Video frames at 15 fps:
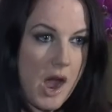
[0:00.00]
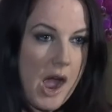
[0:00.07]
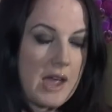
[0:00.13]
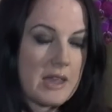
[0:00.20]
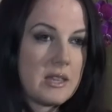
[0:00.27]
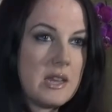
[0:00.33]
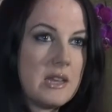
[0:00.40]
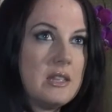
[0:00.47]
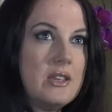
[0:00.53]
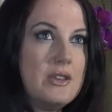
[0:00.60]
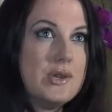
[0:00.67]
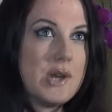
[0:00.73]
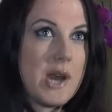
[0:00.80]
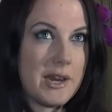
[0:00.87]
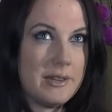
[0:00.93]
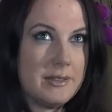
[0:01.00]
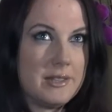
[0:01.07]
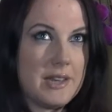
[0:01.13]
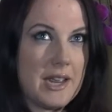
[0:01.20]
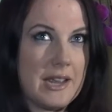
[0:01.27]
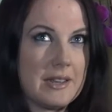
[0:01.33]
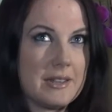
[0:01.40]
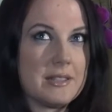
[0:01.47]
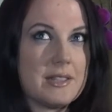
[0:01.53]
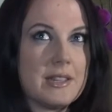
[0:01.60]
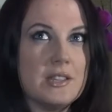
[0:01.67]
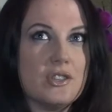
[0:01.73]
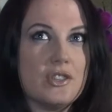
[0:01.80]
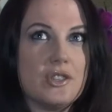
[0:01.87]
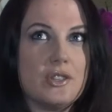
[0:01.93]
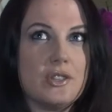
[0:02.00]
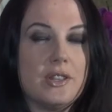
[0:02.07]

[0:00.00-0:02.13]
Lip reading: I think the United States is